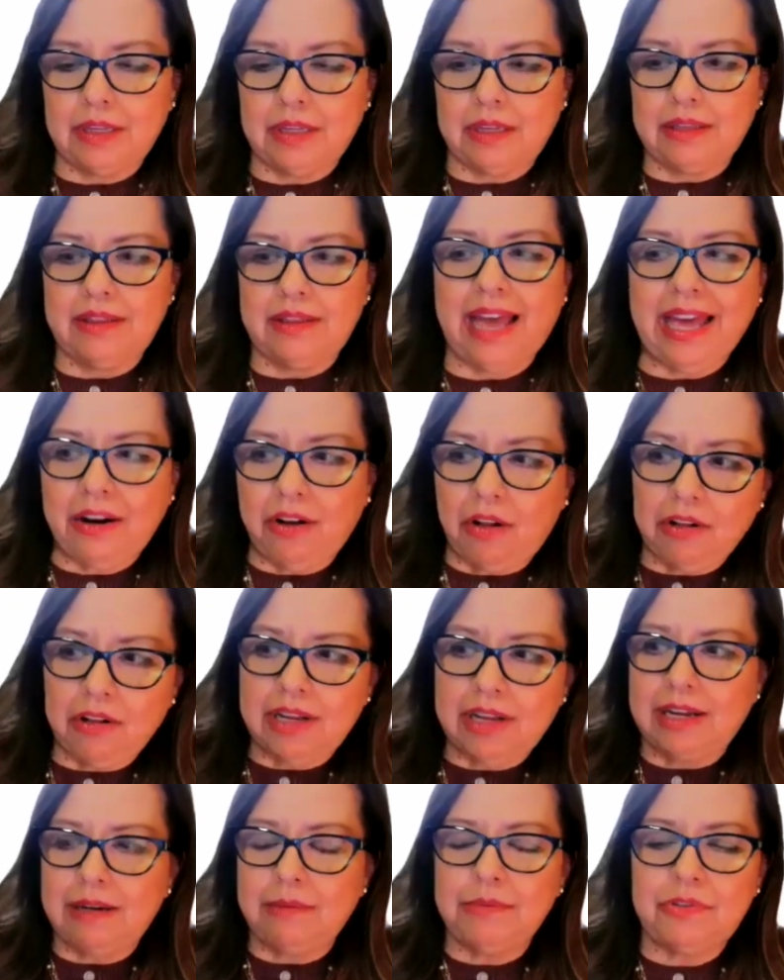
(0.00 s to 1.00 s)
that all
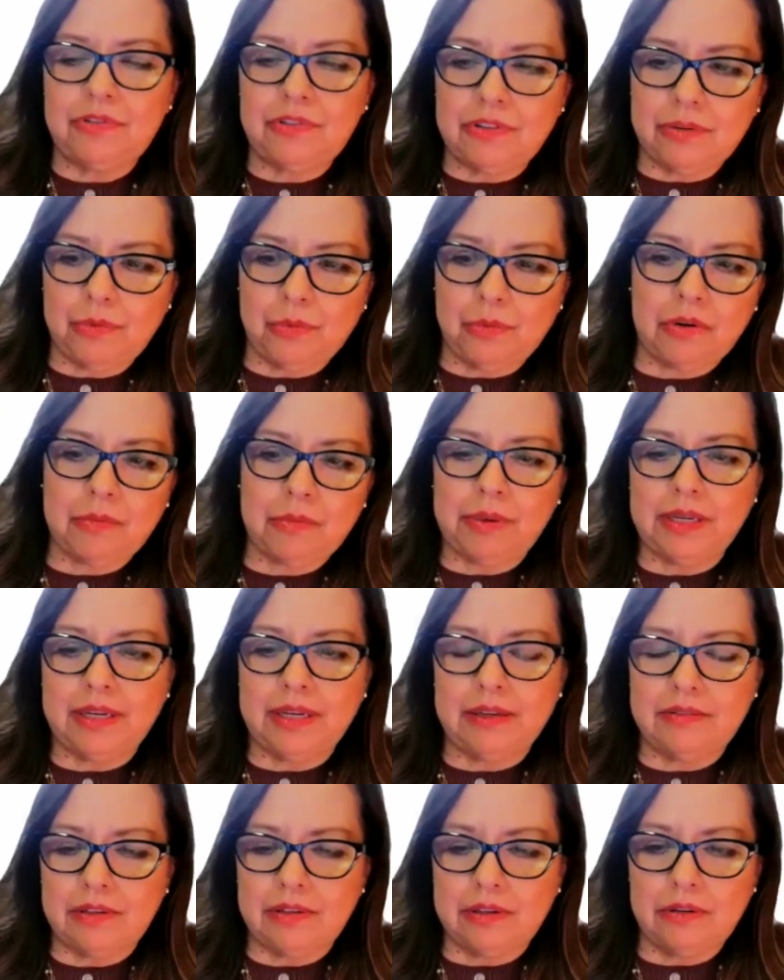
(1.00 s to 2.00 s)
comes to the
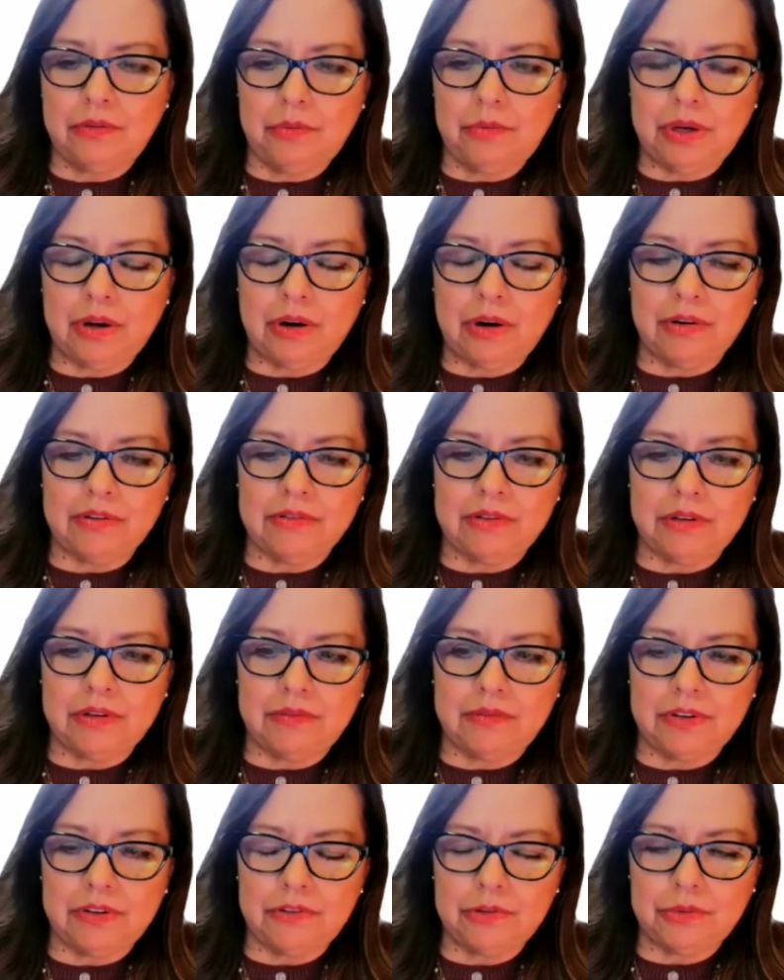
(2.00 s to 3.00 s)
workplace and who we are as
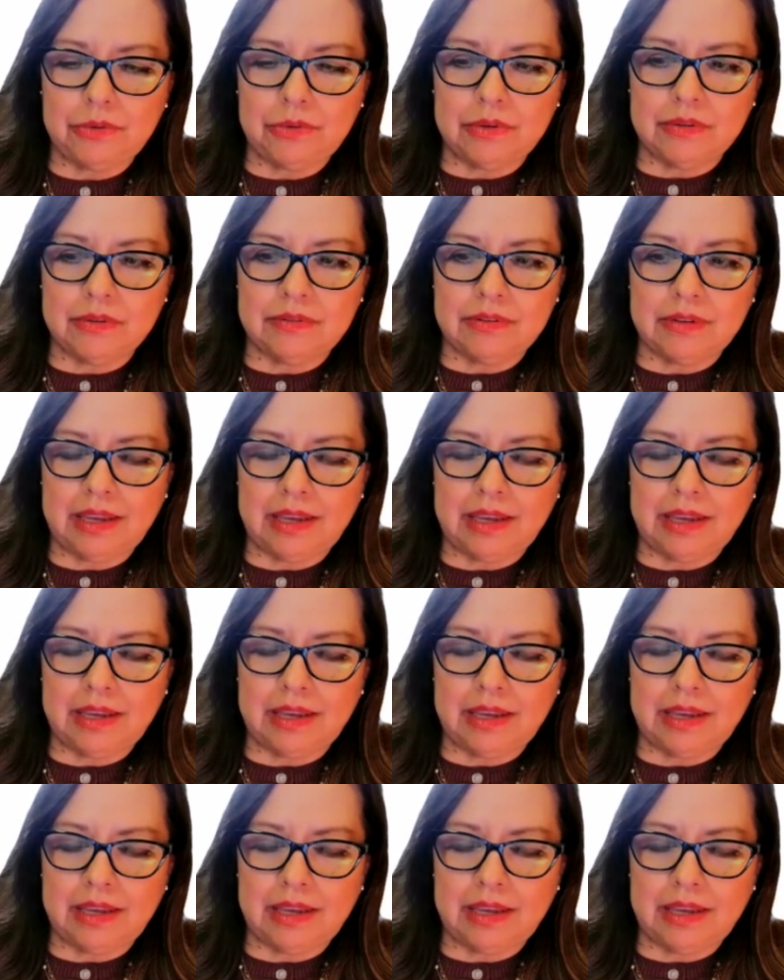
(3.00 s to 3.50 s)
individuals.